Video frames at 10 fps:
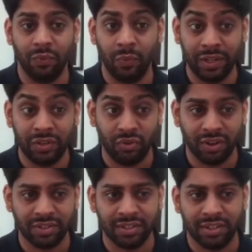with
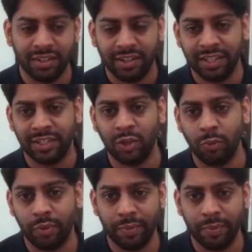trust is super